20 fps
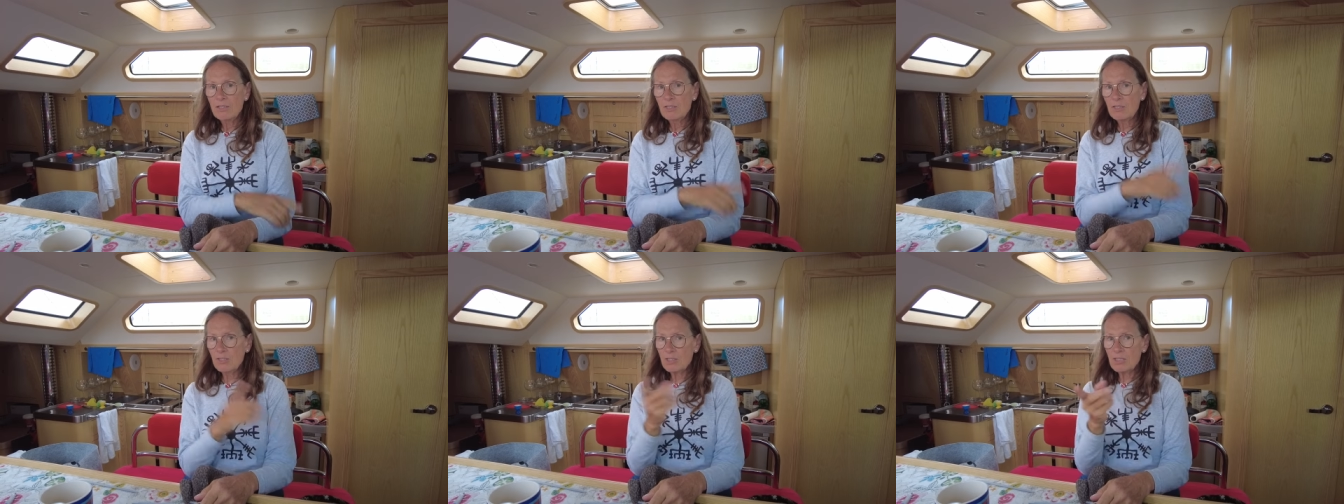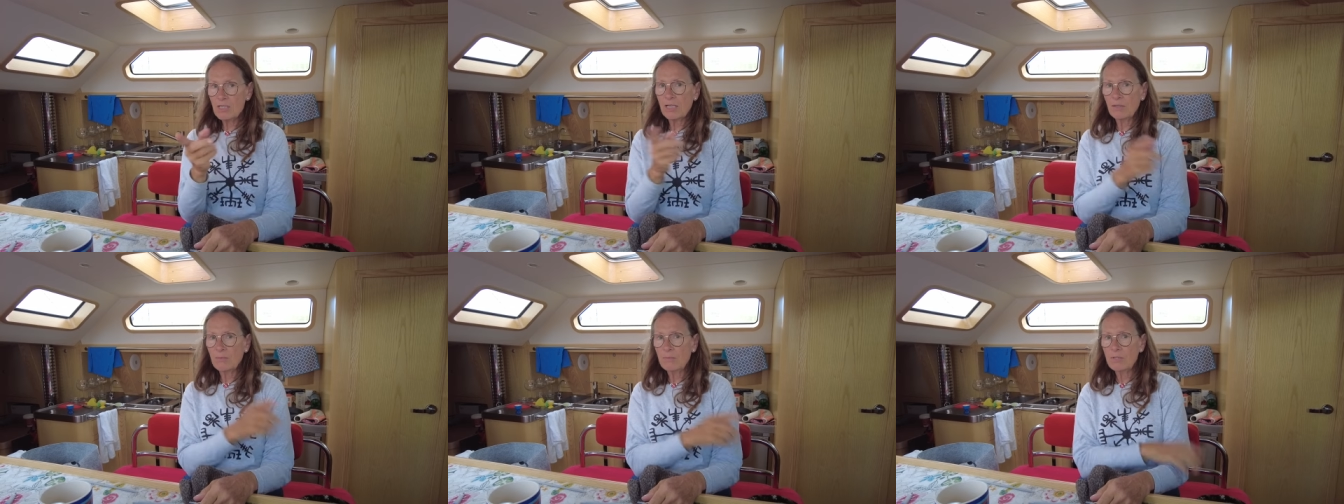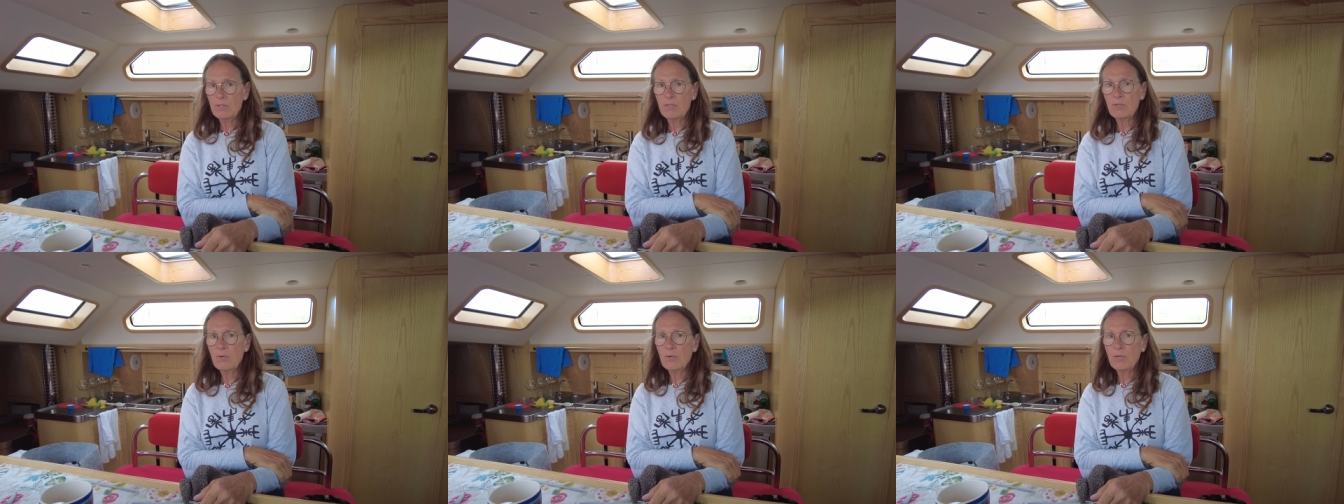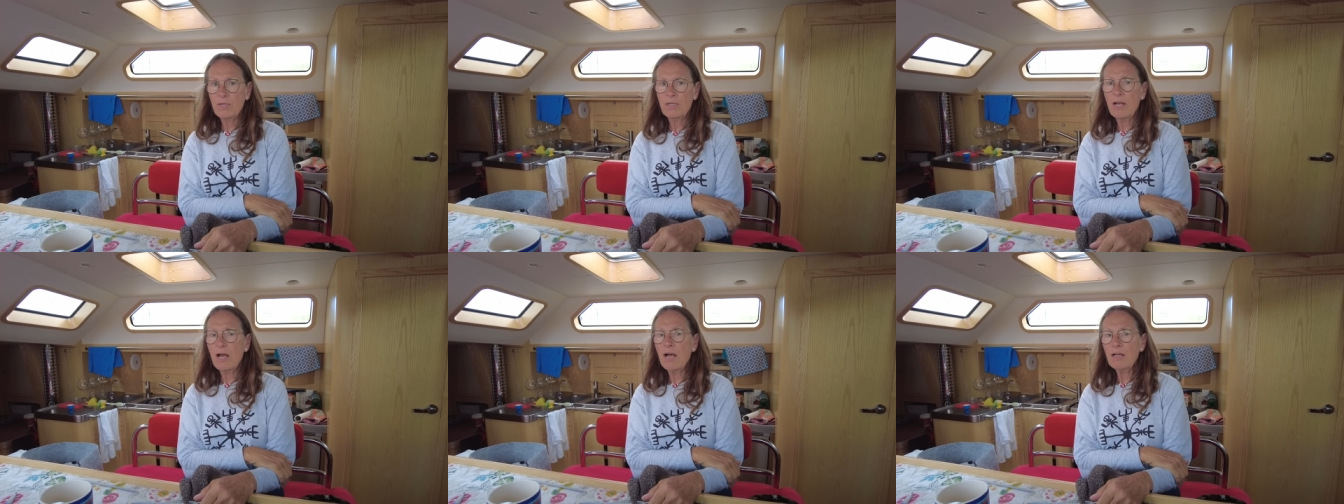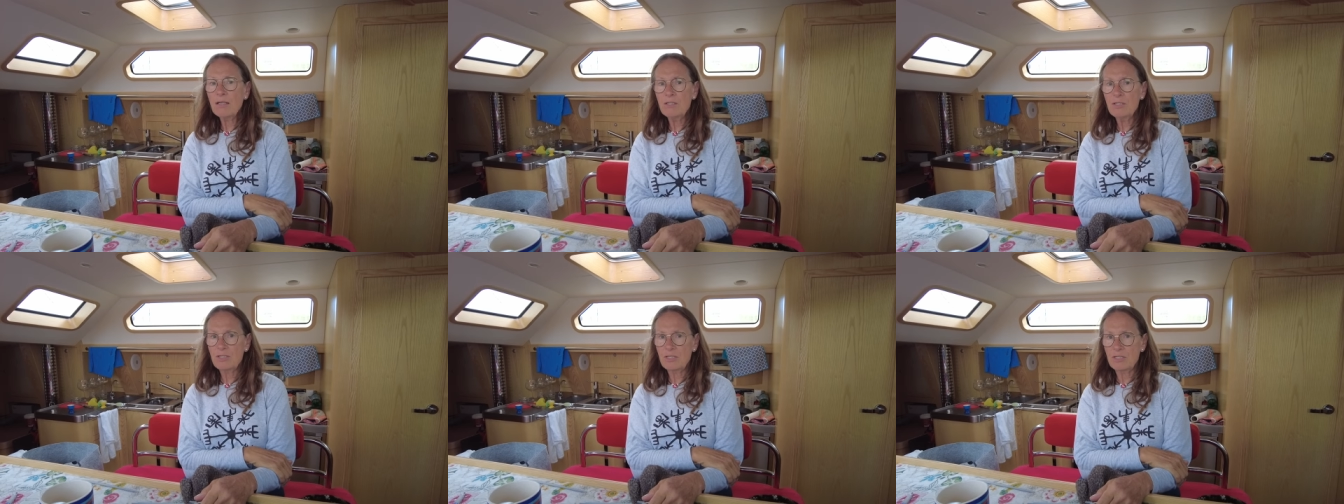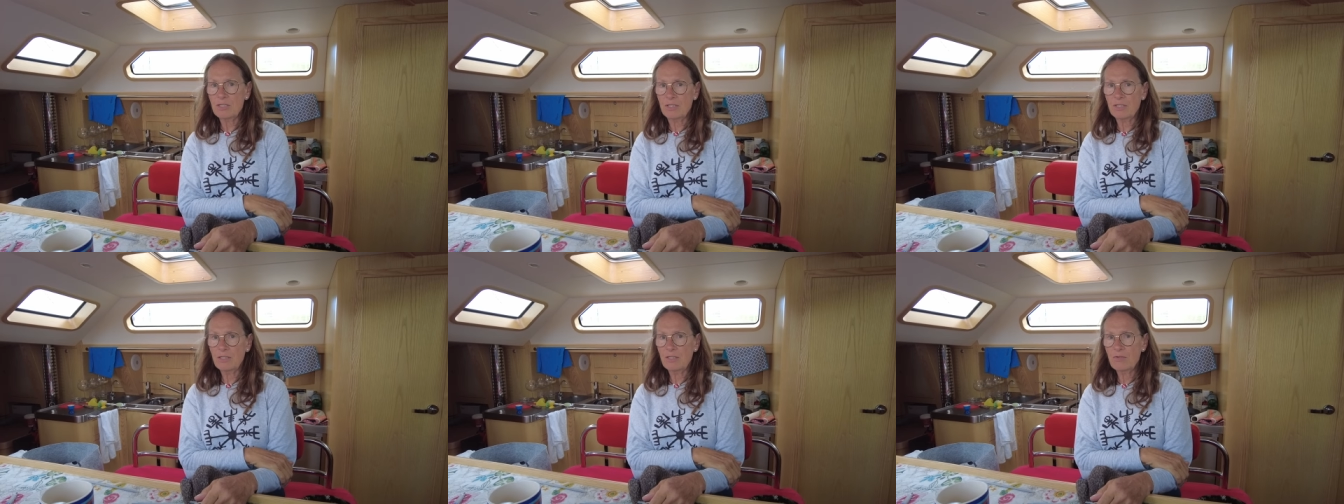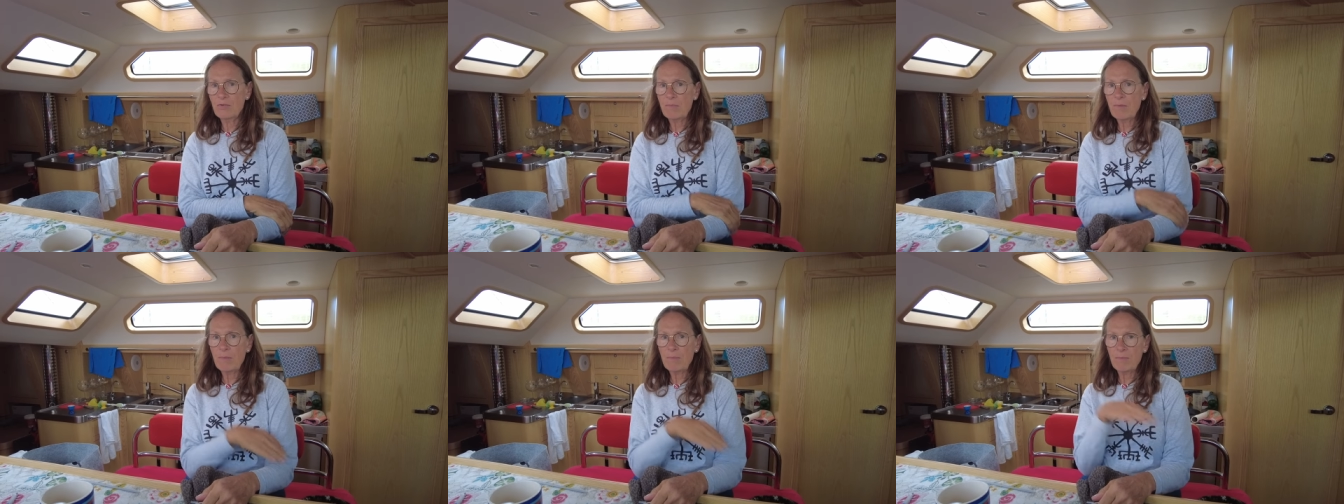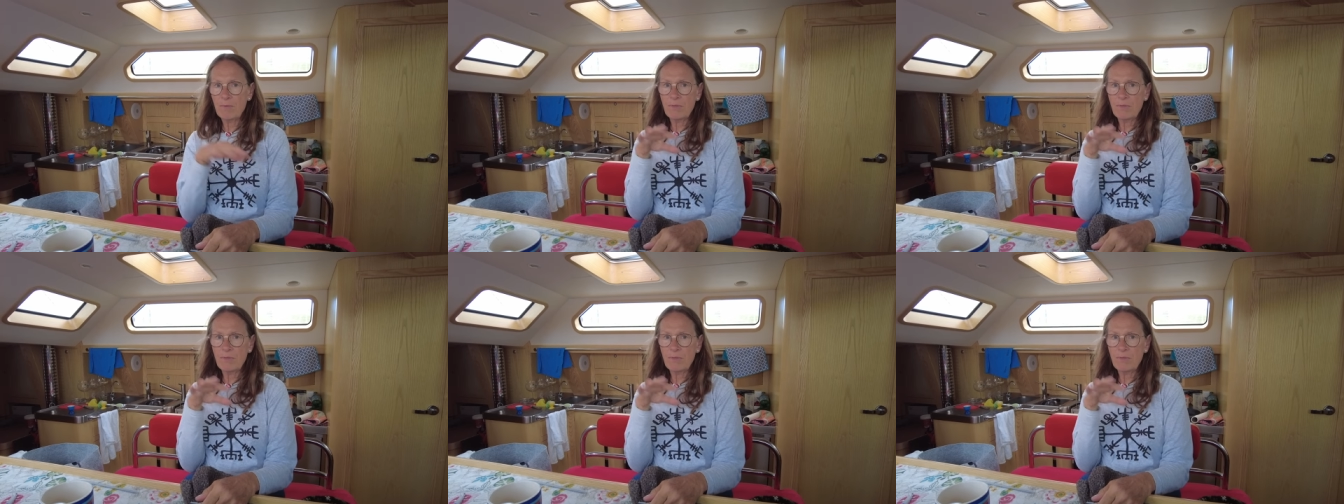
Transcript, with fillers: just like we saw in Hallstatt. Remember